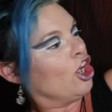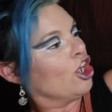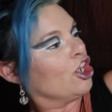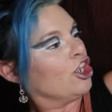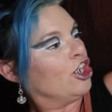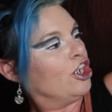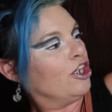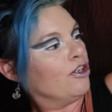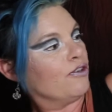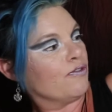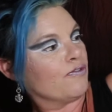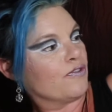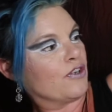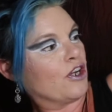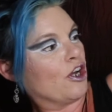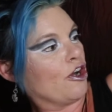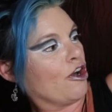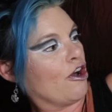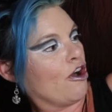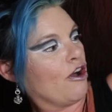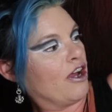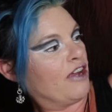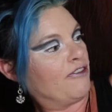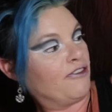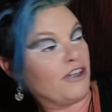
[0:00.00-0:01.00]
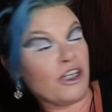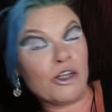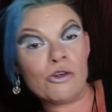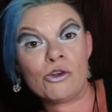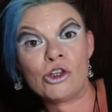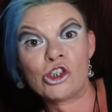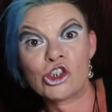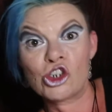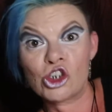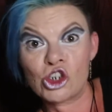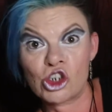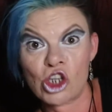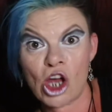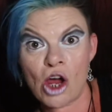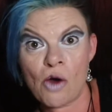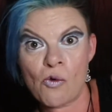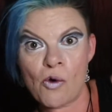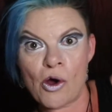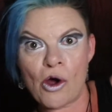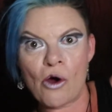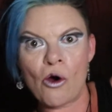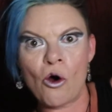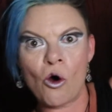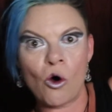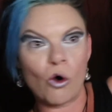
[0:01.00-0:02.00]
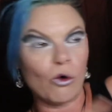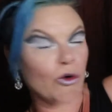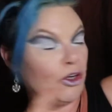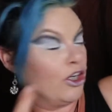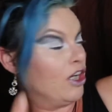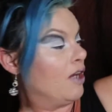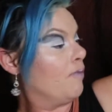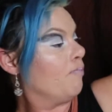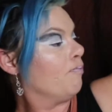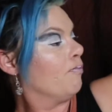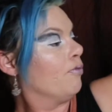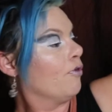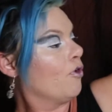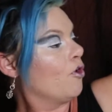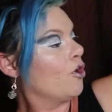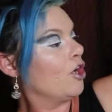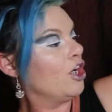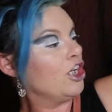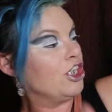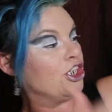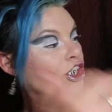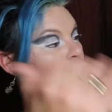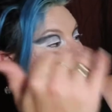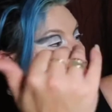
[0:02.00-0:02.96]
You've got, if you're a sewer or an embroiderer,